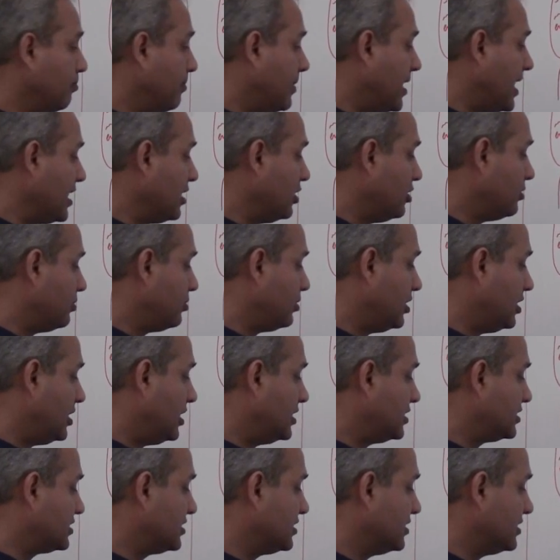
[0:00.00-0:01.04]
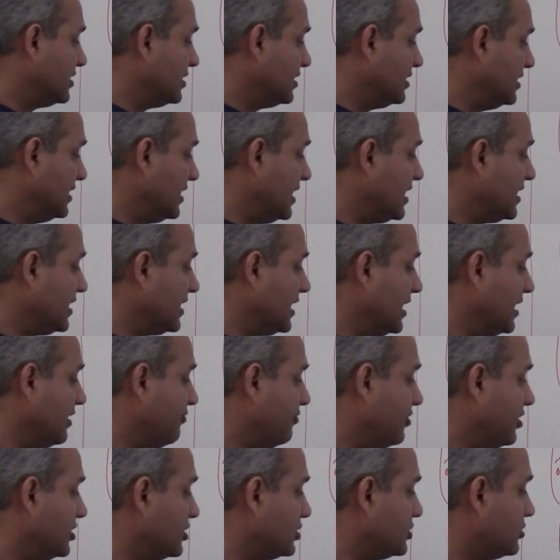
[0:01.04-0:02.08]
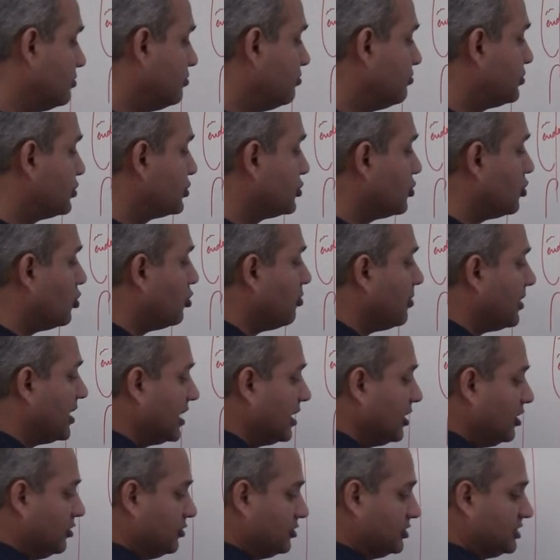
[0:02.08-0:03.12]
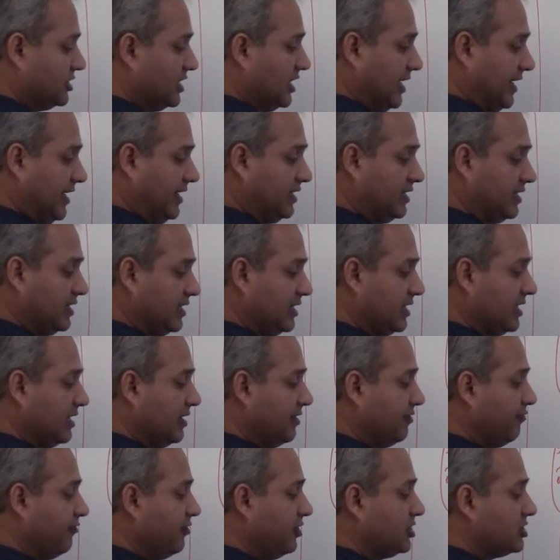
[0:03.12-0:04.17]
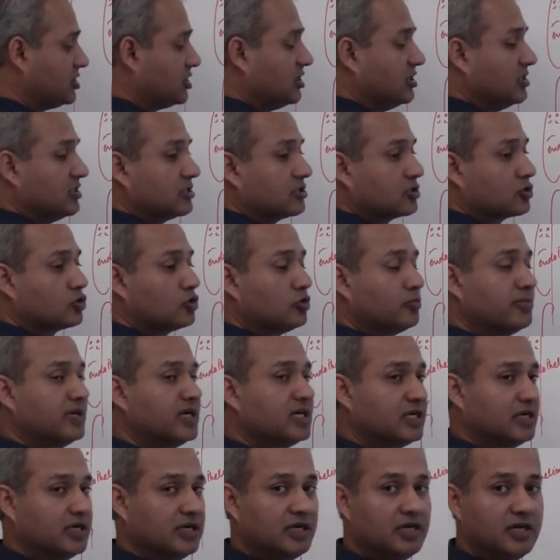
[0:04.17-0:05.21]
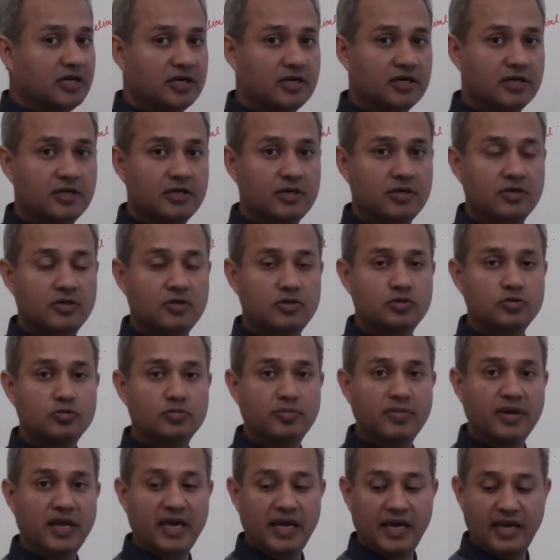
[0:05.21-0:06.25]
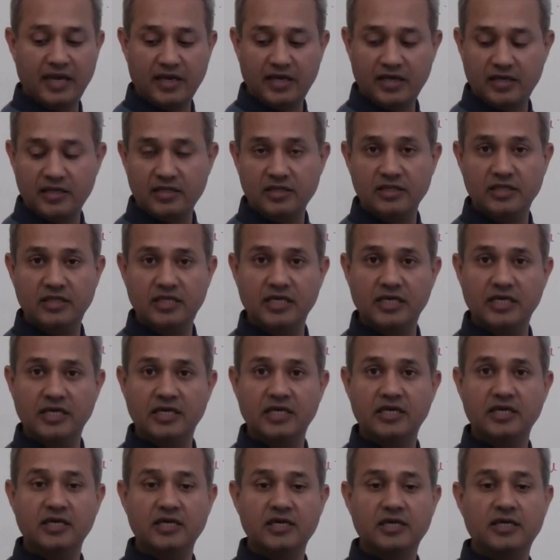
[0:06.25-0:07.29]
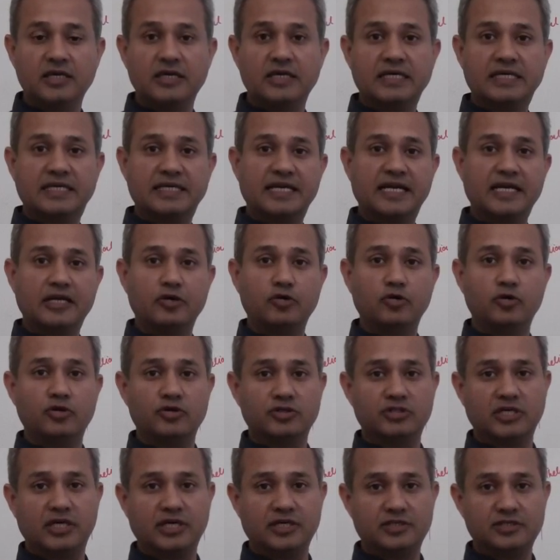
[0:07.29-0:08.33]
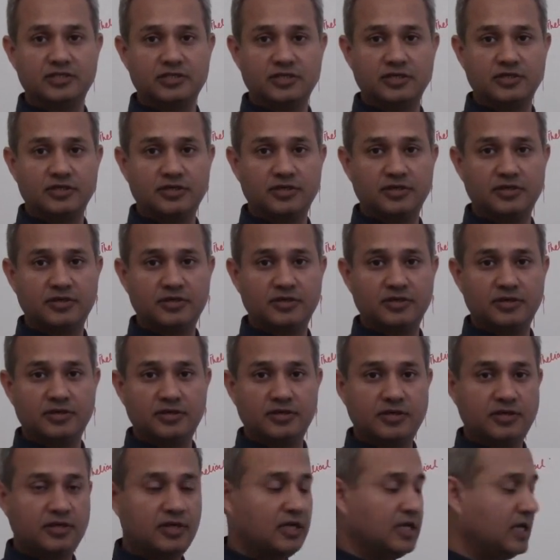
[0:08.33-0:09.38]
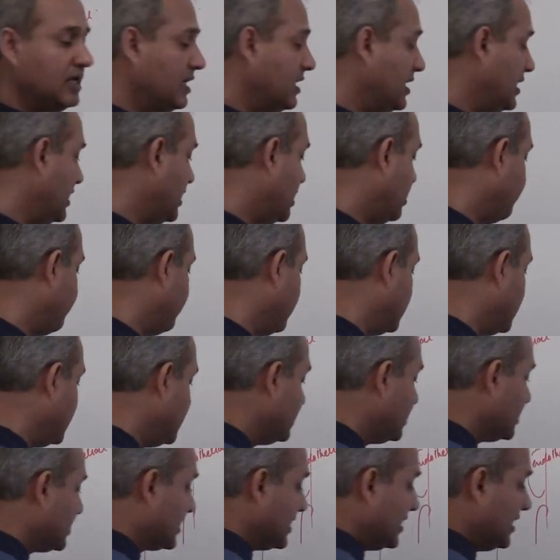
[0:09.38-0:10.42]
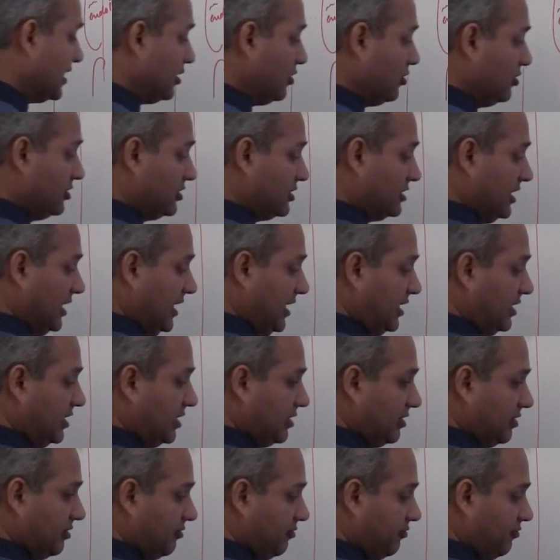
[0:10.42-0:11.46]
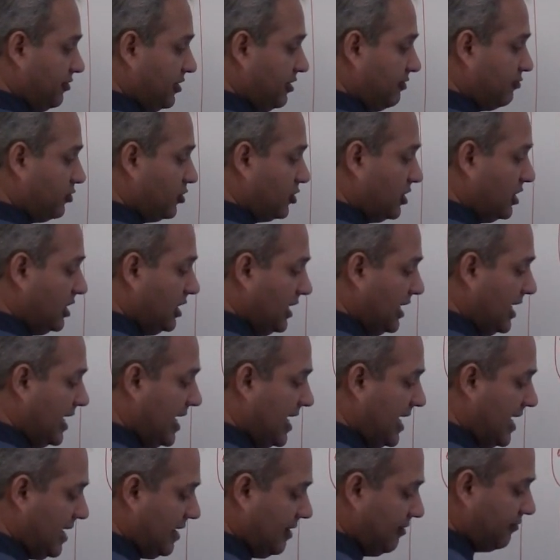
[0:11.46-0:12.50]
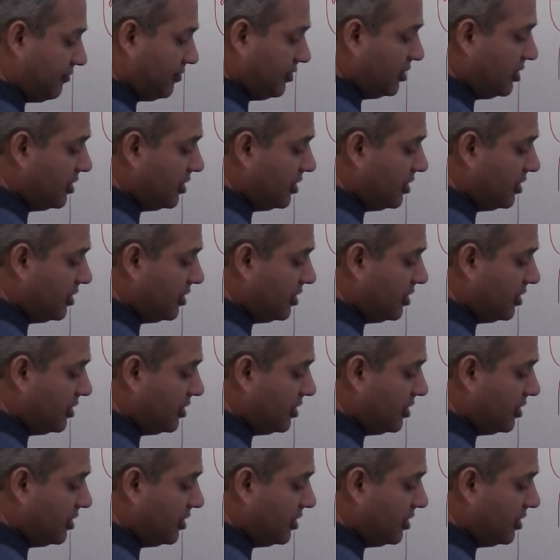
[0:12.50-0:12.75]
Myeloblast then gave us promyelocyte, which is committed to make the granulocytes. Now within the granulocyte, we would have